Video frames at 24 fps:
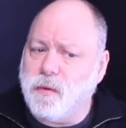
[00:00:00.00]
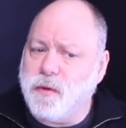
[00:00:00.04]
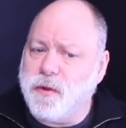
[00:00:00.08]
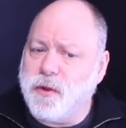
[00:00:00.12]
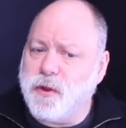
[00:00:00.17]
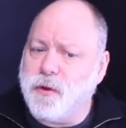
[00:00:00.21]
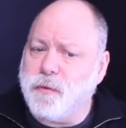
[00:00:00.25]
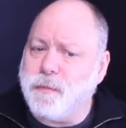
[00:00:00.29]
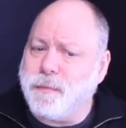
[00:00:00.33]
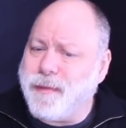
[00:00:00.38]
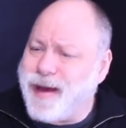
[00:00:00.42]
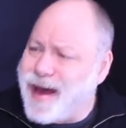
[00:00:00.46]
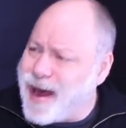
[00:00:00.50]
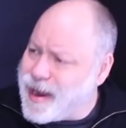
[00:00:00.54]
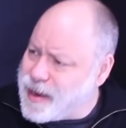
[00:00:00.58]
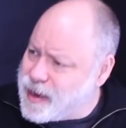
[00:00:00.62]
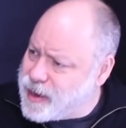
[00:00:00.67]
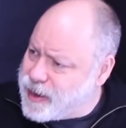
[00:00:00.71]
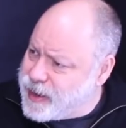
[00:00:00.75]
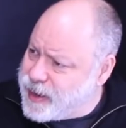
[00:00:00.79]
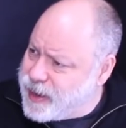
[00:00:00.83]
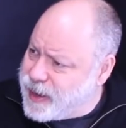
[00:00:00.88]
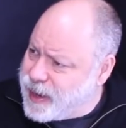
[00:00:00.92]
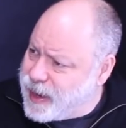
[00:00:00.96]

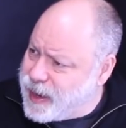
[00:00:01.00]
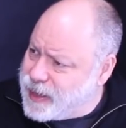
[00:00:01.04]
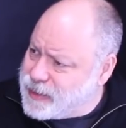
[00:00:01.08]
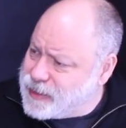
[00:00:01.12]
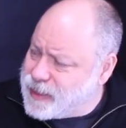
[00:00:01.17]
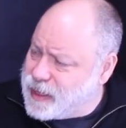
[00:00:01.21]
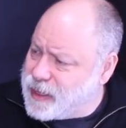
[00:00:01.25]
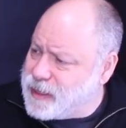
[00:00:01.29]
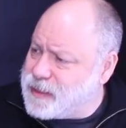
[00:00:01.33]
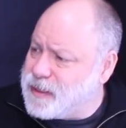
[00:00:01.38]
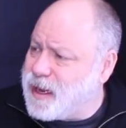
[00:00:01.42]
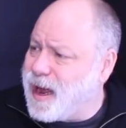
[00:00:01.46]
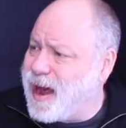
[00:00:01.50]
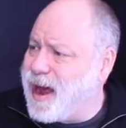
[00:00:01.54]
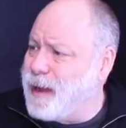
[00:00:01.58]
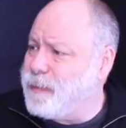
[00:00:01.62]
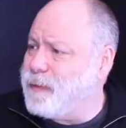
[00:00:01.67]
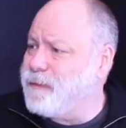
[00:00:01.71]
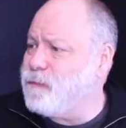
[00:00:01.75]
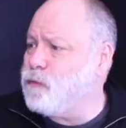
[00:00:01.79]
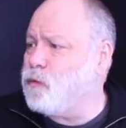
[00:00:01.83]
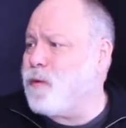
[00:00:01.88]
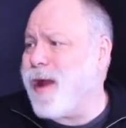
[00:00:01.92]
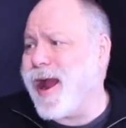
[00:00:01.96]
humanity is at a
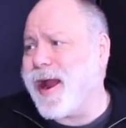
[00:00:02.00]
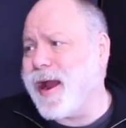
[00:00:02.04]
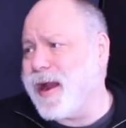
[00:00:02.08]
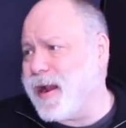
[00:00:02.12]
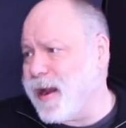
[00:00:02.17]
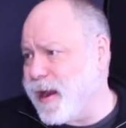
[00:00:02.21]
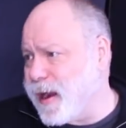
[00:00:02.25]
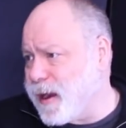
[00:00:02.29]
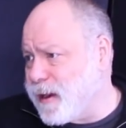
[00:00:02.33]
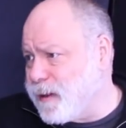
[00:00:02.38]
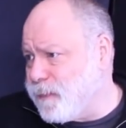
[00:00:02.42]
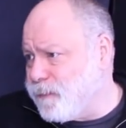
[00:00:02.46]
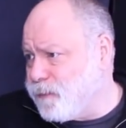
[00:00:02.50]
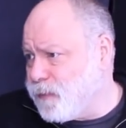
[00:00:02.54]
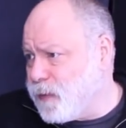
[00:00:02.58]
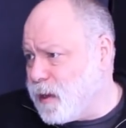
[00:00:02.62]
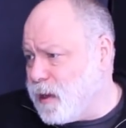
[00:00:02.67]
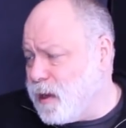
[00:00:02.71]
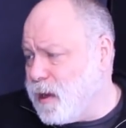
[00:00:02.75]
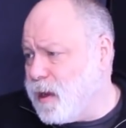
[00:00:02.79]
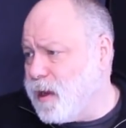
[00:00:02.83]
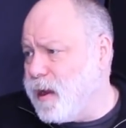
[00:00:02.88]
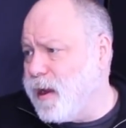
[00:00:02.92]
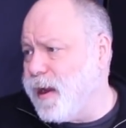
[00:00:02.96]
time of reckoning.
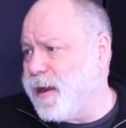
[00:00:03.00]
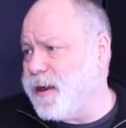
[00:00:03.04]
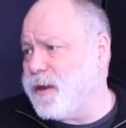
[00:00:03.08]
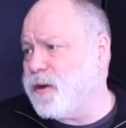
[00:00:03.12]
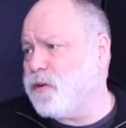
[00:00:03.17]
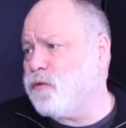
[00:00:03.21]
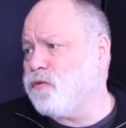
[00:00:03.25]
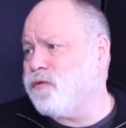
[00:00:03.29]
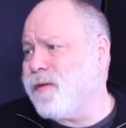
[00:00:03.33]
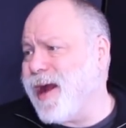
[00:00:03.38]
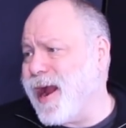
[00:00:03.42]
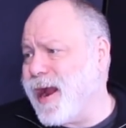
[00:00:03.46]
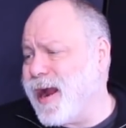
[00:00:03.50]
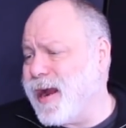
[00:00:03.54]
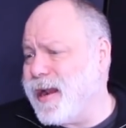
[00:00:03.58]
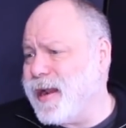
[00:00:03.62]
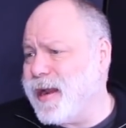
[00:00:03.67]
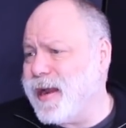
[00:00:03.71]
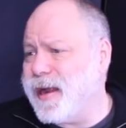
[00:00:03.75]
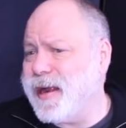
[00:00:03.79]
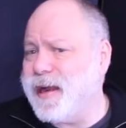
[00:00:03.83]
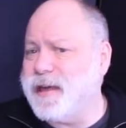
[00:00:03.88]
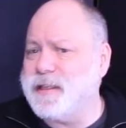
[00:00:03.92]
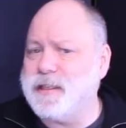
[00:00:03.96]
And a
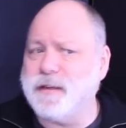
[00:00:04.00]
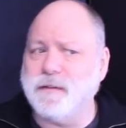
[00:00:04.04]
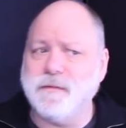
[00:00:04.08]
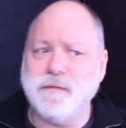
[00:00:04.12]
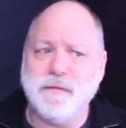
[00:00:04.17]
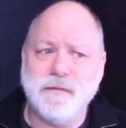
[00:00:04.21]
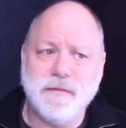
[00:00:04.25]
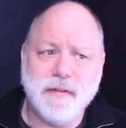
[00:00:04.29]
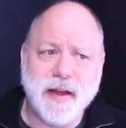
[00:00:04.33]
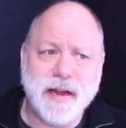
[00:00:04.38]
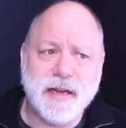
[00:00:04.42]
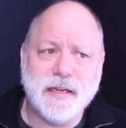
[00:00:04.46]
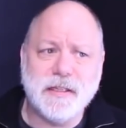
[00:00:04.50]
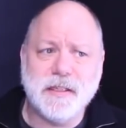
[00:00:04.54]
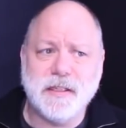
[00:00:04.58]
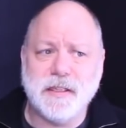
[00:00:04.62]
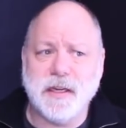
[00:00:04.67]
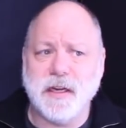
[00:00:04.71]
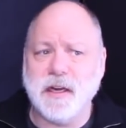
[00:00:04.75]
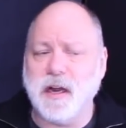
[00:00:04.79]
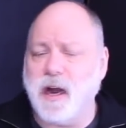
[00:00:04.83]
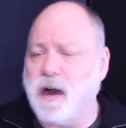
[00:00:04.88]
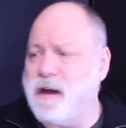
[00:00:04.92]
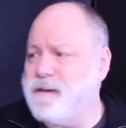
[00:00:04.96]
reckoning is a
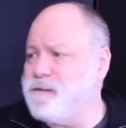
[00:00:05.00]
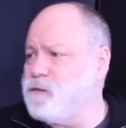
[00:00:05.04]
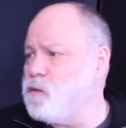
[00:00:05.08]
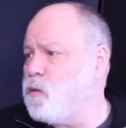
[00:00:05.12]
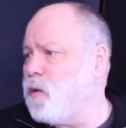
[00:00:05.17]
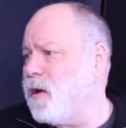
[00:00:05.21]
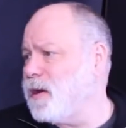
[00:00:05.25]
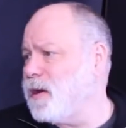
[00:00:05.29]
facing of